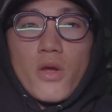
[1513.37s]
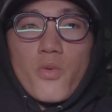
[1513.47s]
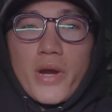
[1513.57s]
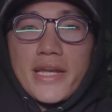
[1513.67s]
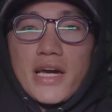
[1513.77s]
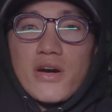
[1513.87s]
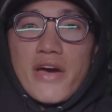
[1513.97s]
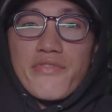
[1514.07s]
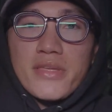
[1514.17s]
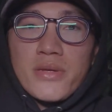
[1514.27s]
Right now, I
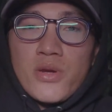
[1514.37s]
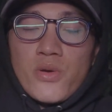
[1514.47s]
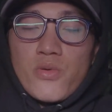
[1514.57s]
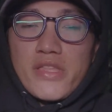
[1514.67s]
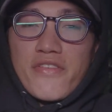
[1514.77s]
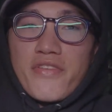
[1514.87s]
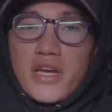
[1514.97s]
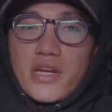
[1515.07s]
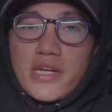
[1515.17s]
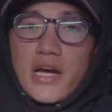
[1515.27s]
haven't really
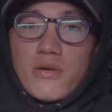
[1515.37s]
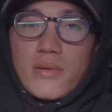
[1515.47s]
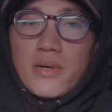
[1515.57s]
figured out